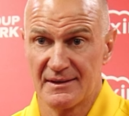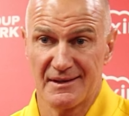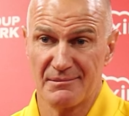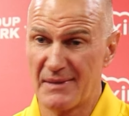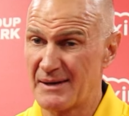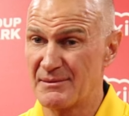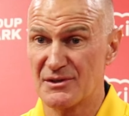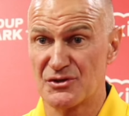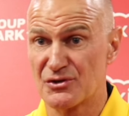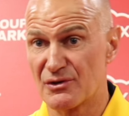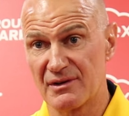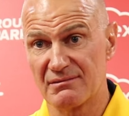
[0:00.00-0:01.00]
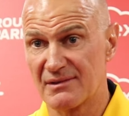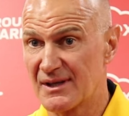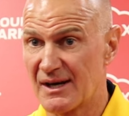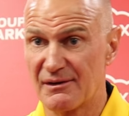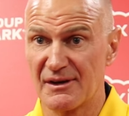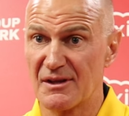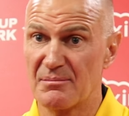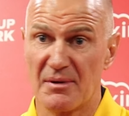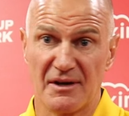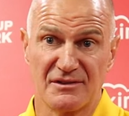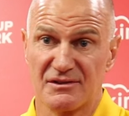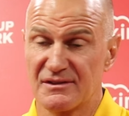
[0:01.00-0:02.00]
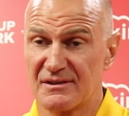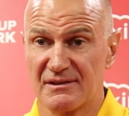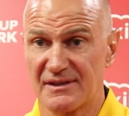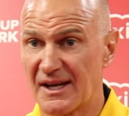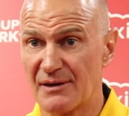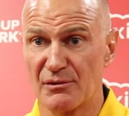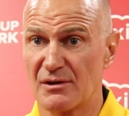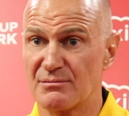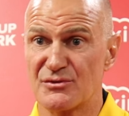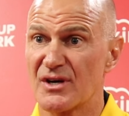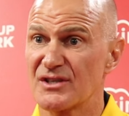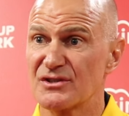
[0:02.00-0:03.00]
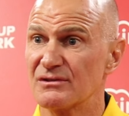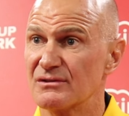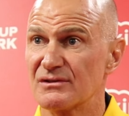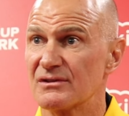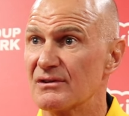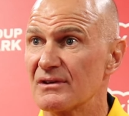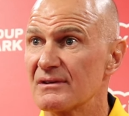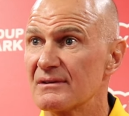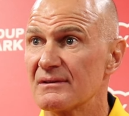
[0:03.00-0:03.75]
maybe the try, you know, under the post, I don't know what obstruction looks like.